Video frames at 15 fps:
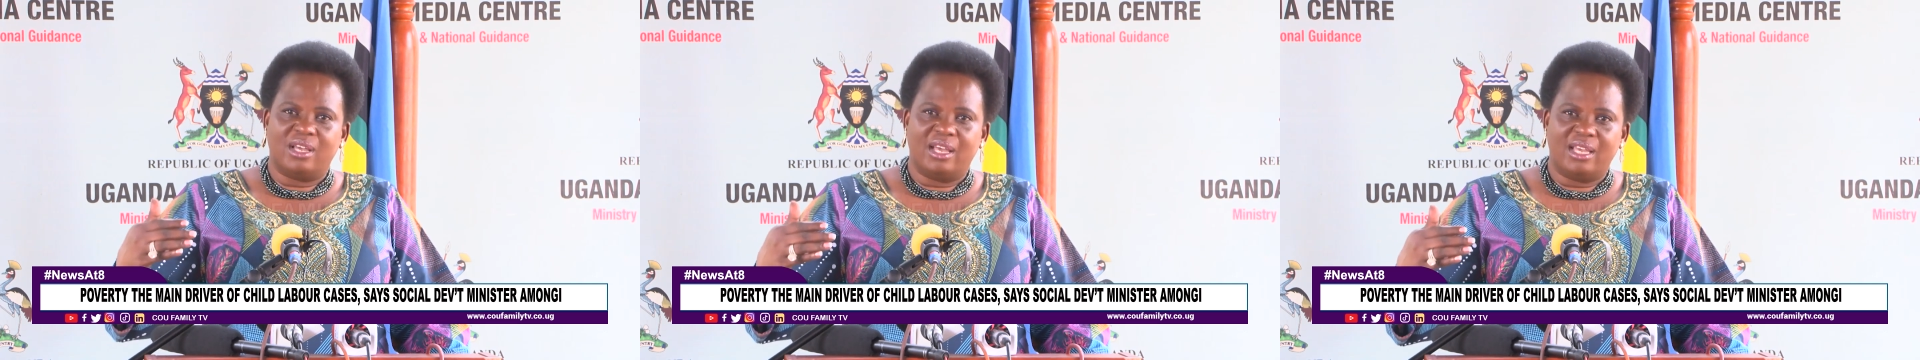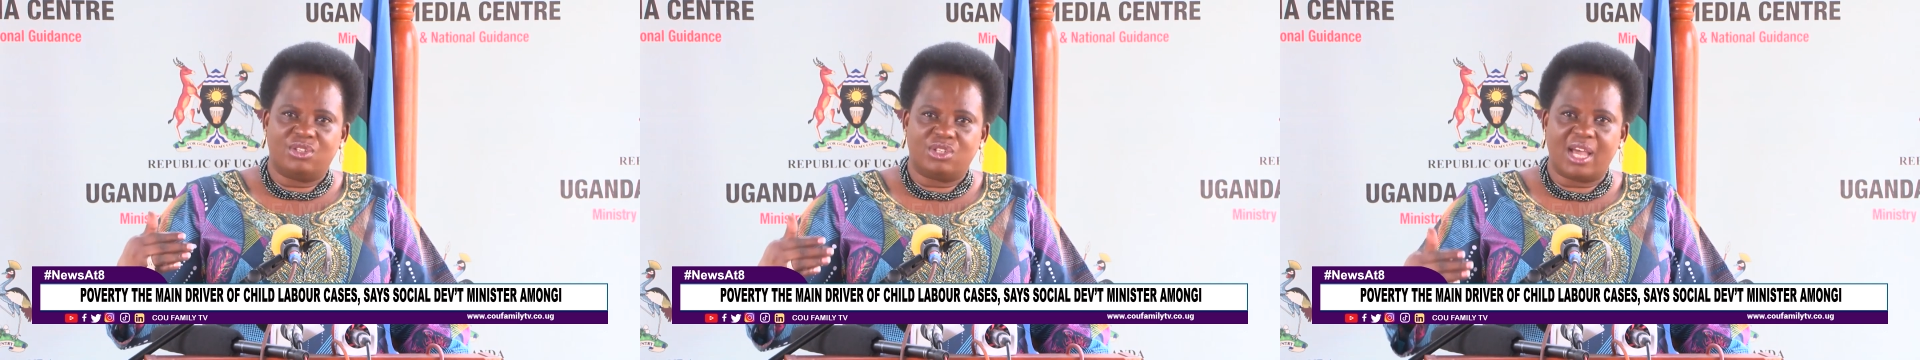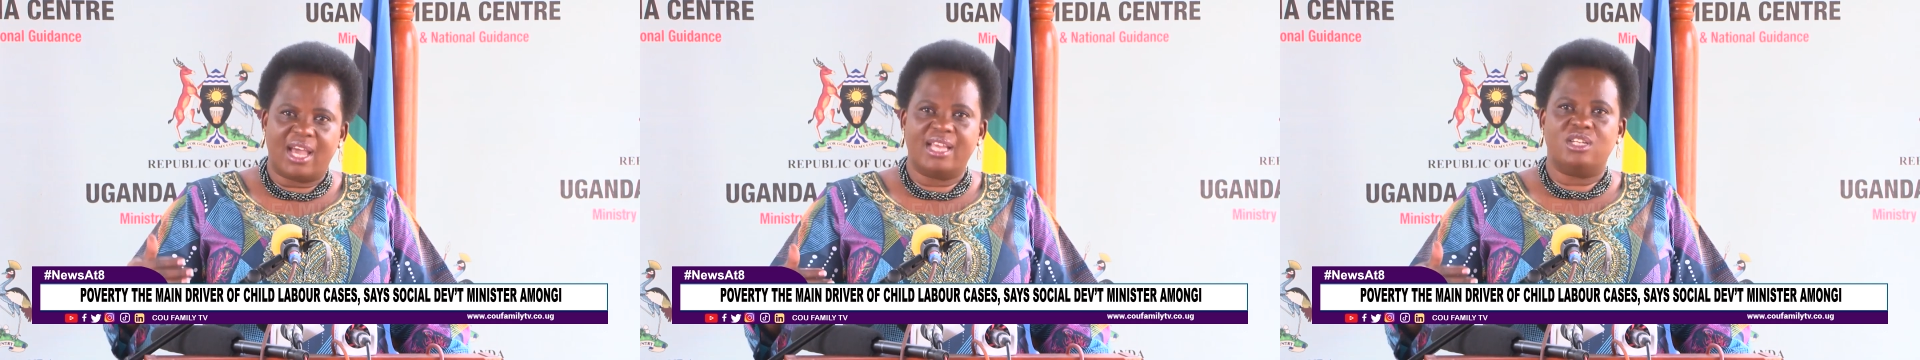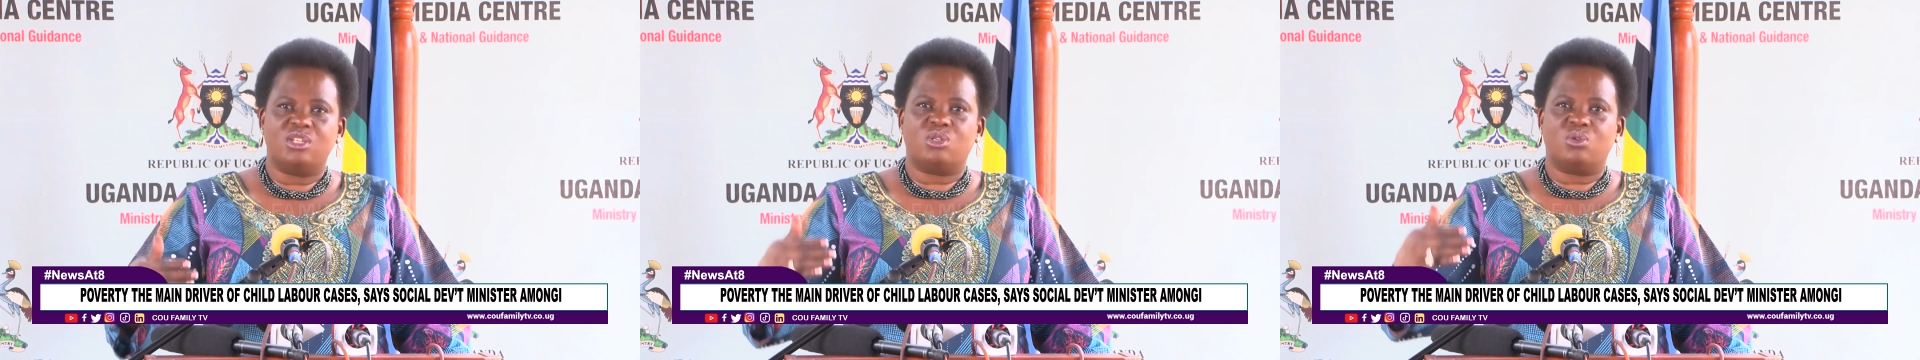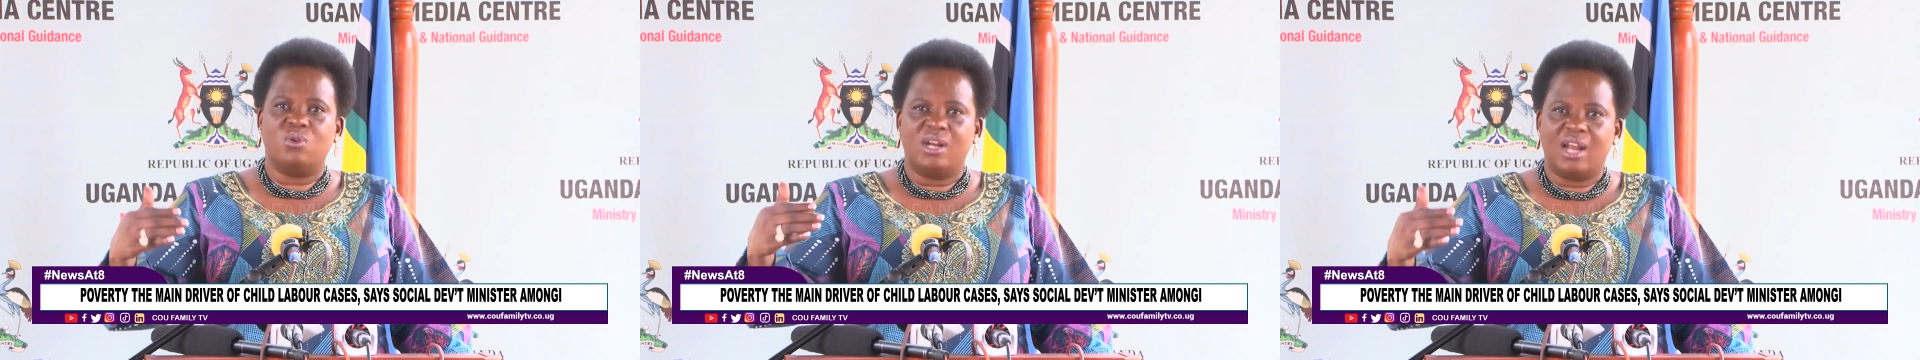a
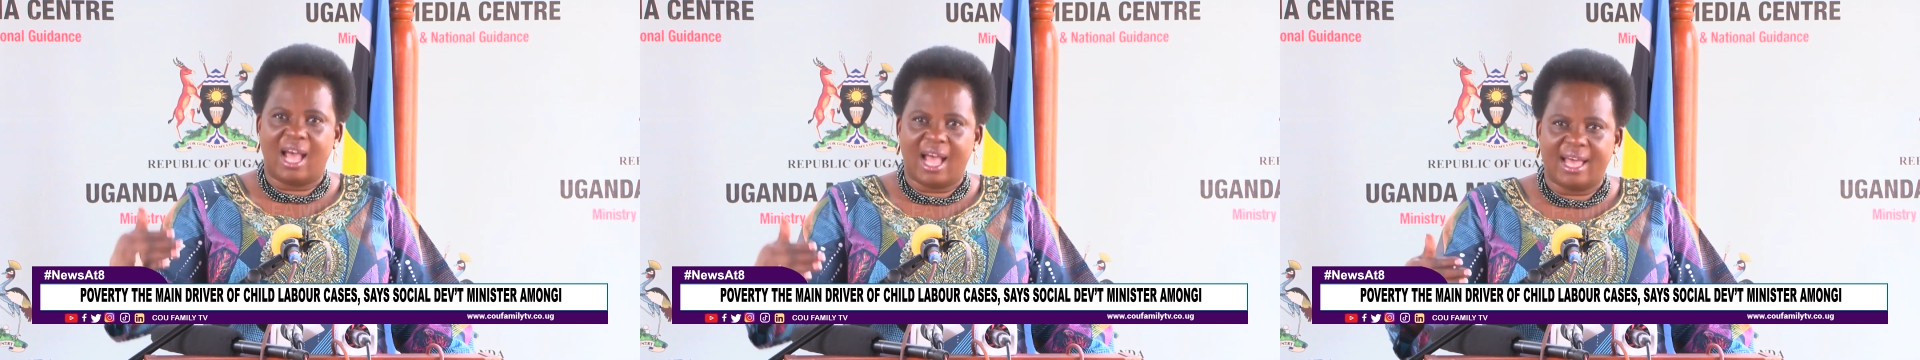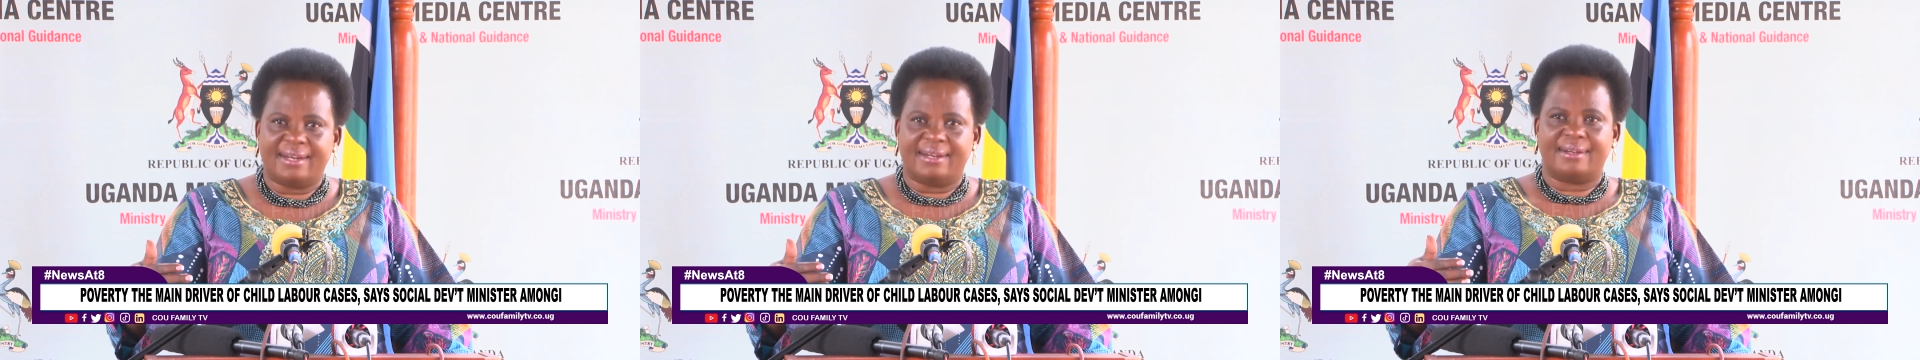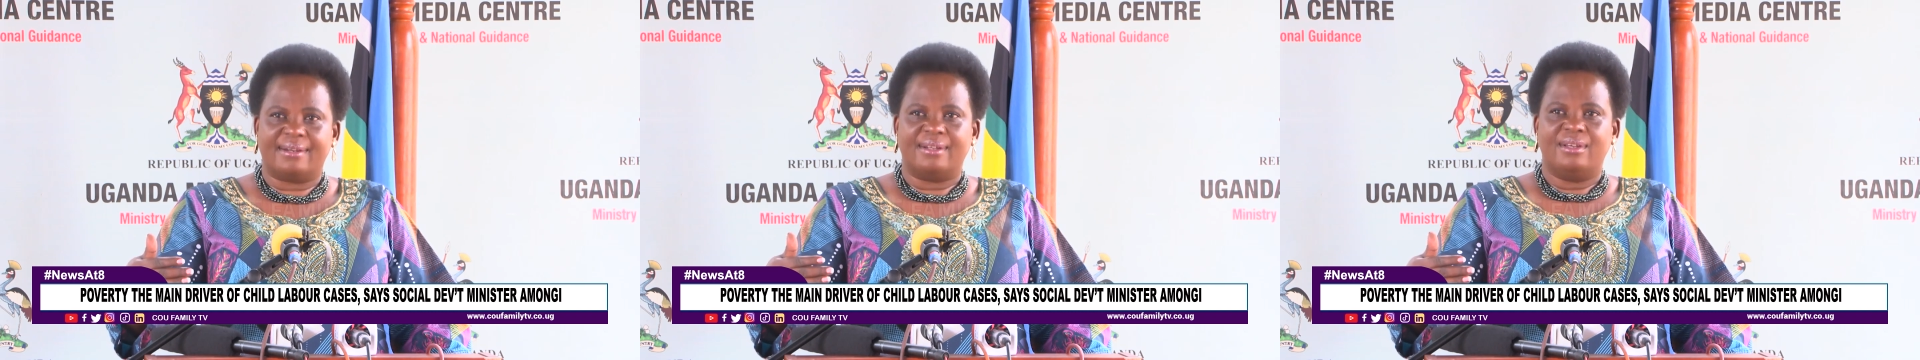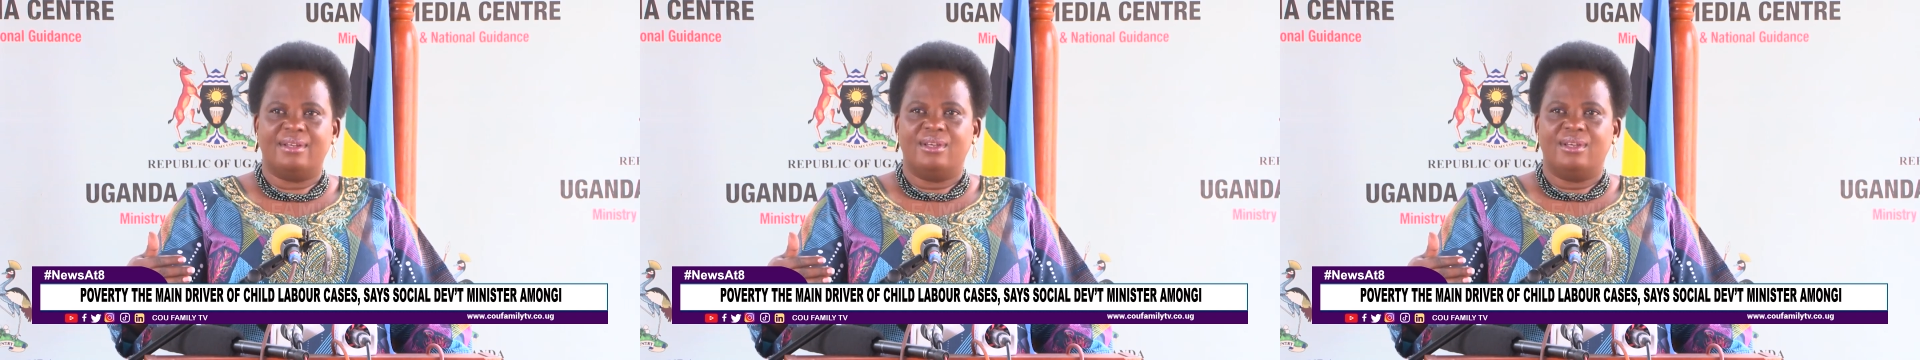child to learn,